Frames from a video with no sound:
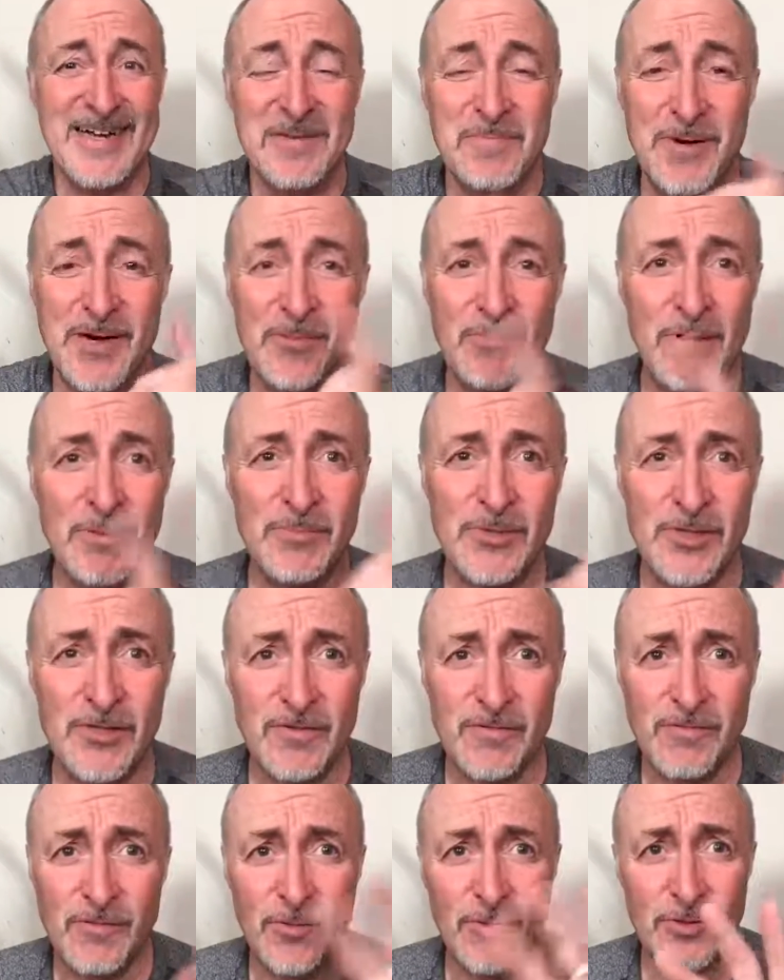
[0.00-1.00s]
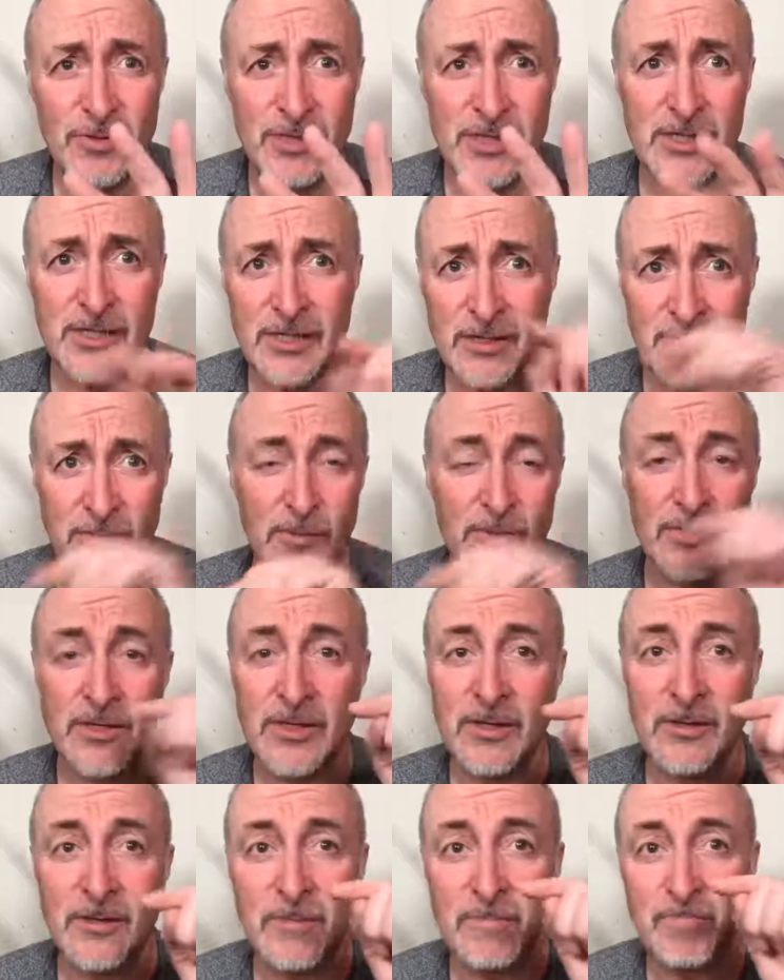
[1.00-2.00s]
part one was four. This is the fourth.
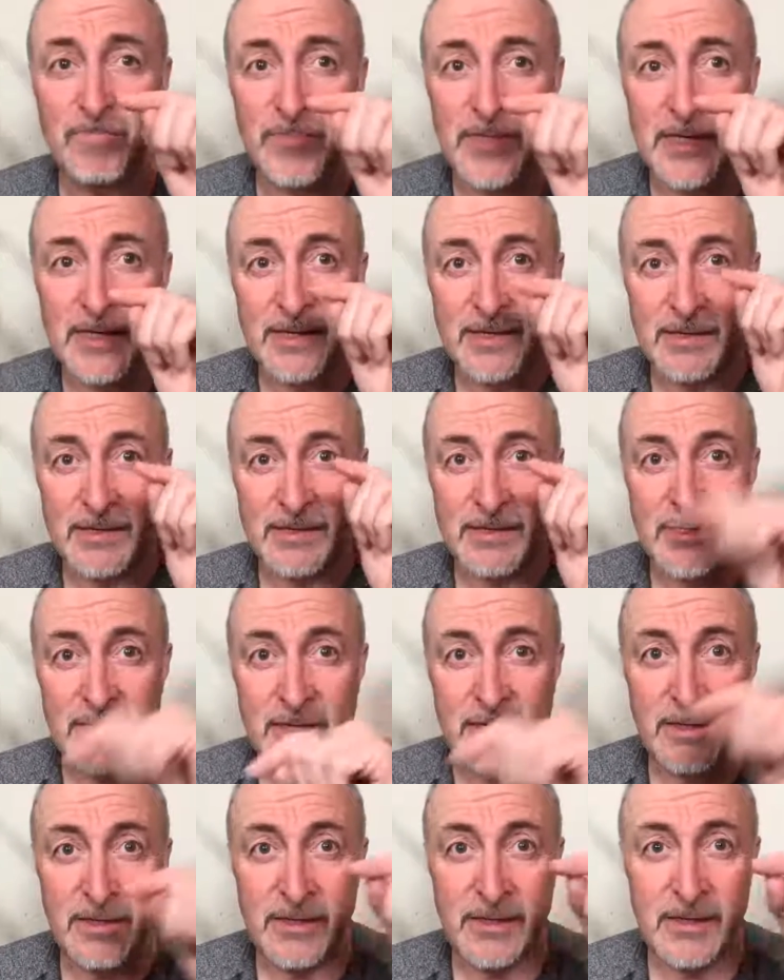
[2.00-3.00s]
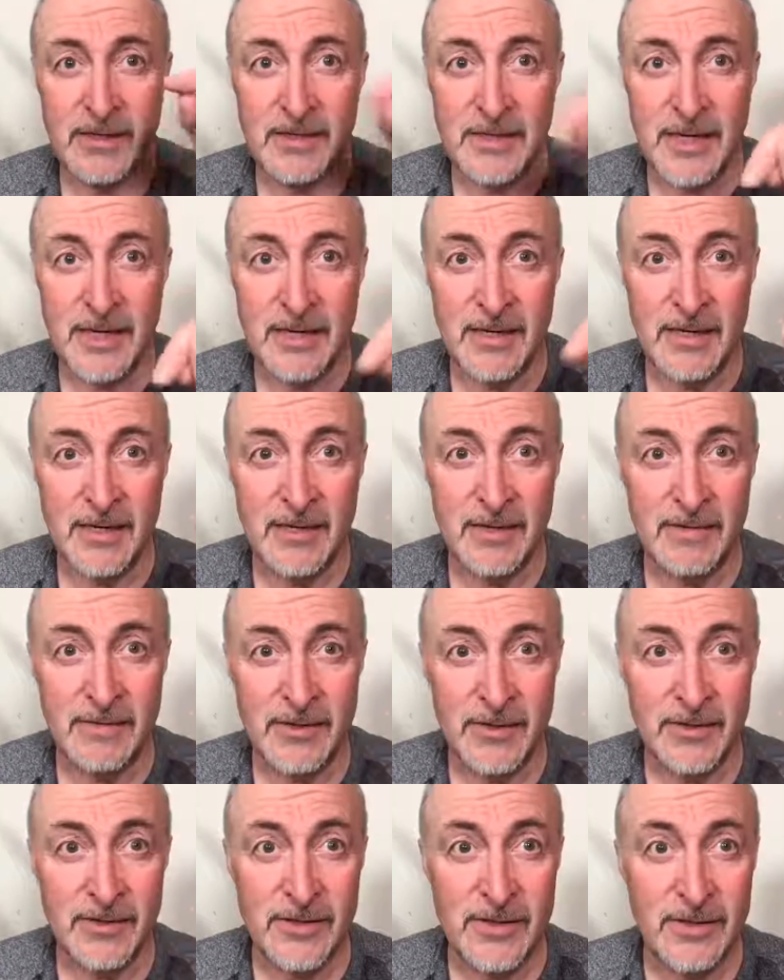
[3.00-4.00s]
So Sunday, Saturday,
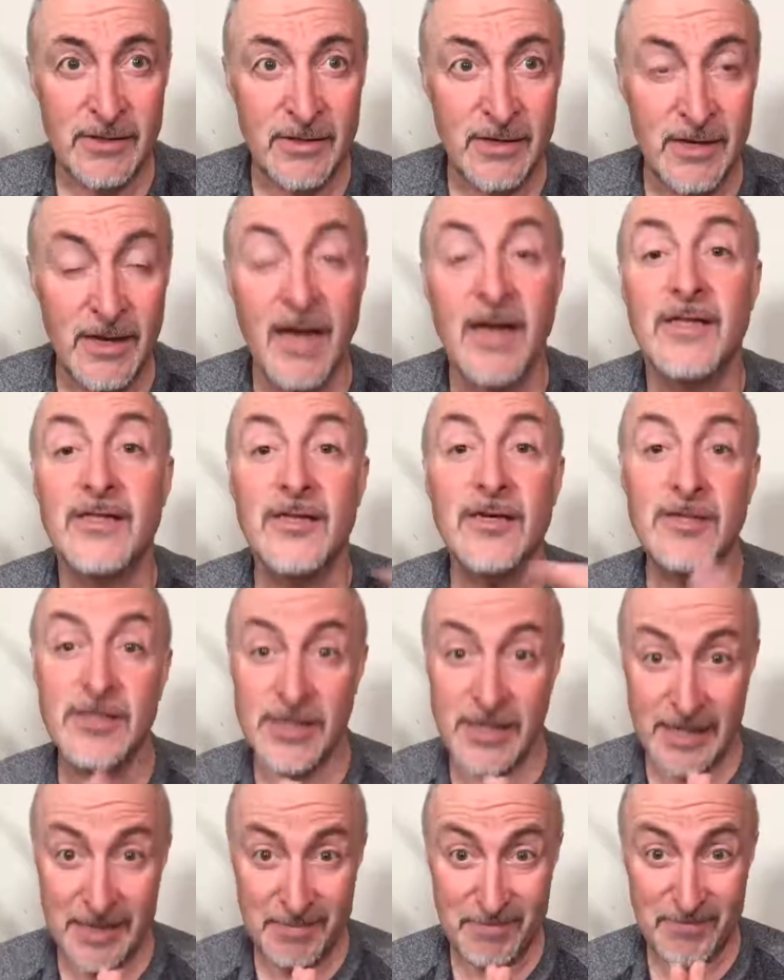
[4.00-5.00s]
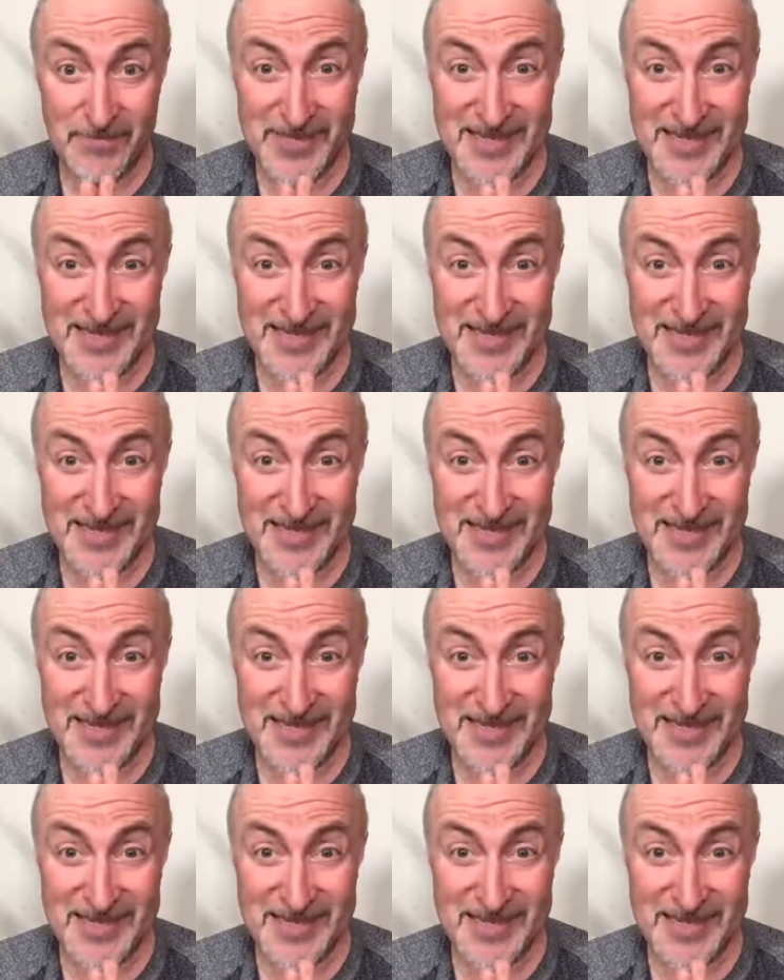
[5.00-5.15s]
Thursday. Thursday